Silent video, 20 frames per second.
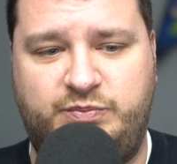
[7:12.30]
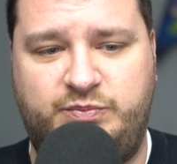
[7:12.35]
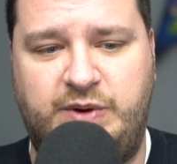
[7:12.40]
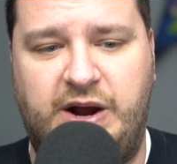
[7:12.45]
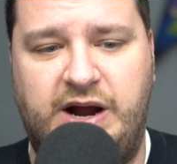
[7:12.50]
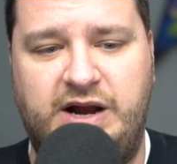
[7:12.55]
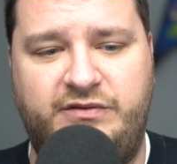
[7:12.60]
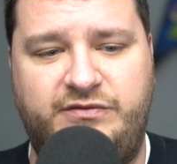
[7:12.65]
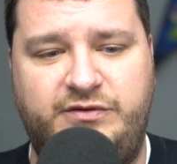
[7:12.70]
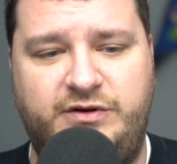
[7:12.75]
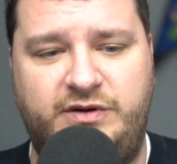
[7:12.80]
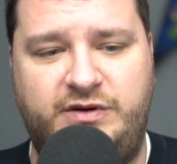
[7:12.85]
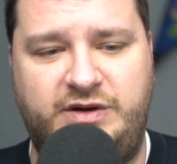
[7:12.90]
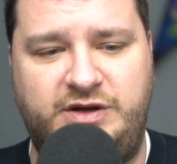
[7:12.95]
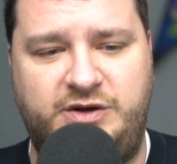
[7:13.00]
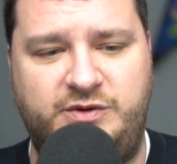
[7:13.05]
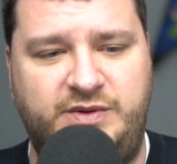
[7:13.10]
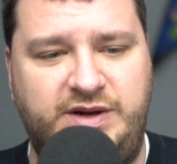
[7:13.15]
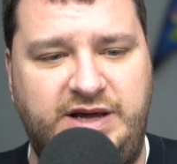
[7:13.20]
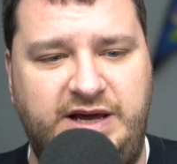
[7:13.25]
kind of
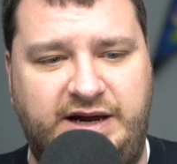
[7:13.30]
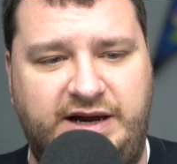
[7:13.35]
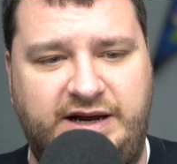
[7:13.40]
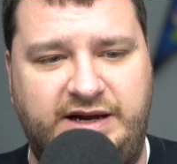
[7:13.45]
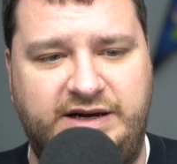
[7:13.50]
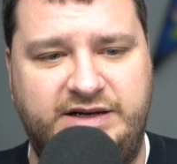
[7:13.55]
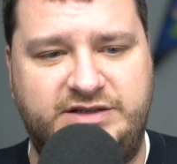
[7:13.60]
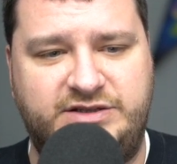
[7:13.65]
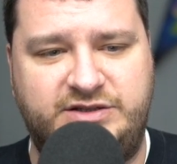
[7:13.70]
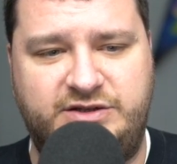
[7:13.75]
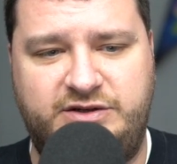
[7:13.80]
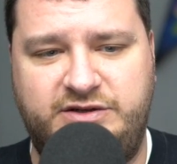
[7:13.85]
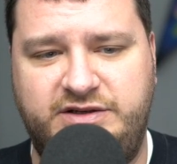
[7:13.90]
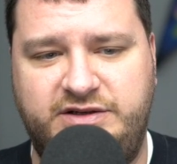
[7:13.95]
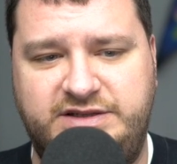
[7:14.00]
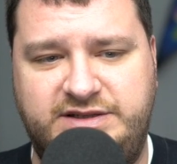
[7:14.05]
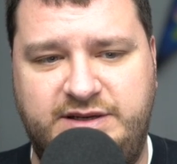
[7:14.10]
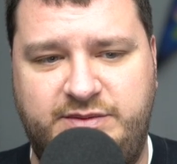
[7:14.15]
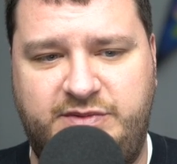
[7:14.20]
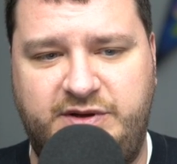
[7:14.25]
unique, and it's certainly
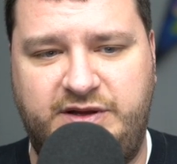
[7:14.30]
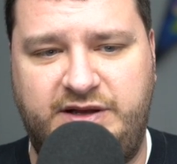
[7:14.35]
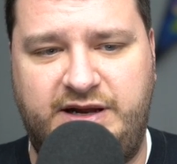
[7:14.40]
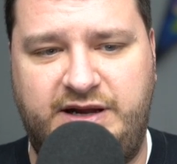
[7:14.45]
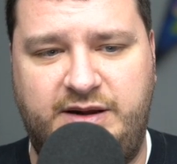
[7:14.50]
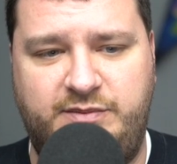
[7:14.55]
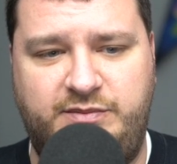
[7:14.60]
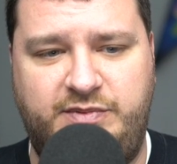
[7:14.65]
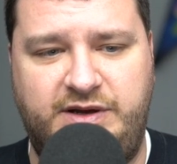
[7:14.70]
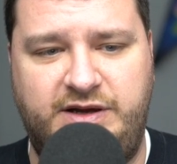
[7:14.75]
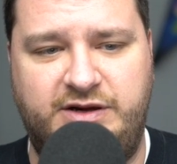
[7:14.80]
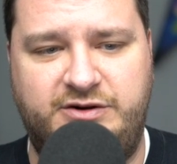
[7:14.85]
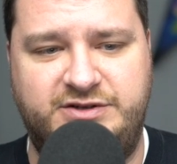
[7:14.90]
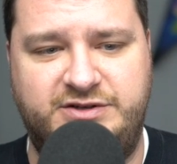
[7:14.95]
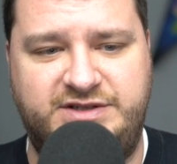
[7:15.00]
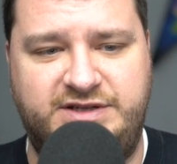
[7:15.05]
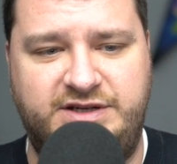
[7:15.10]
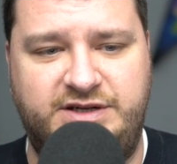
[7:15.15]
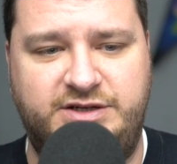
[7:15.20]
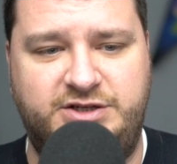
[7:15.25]
something that I'd be
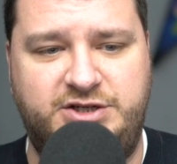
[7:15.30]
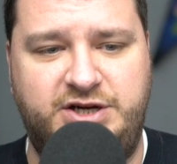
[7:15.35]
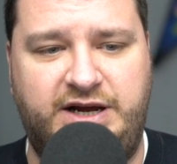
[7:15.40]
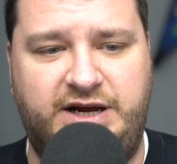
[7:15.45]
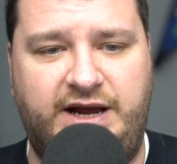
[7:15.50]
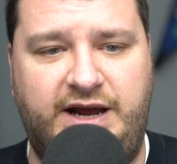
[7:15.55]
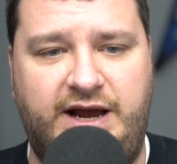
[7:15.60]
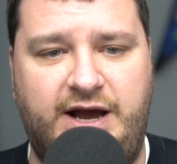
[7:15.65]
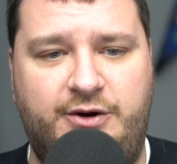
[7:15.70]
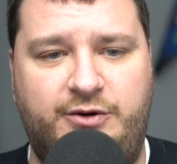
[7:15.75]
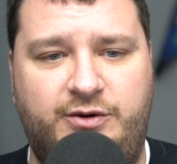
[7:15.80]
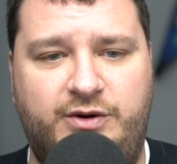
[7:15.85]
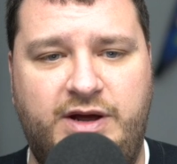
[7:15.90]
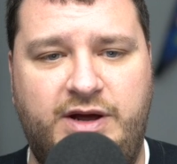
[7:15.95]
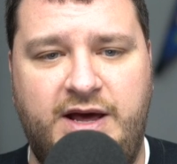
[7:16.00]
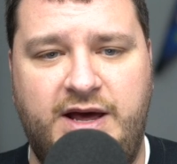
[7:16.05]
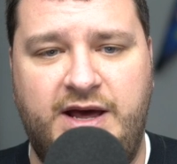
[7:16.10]
interested in checking out.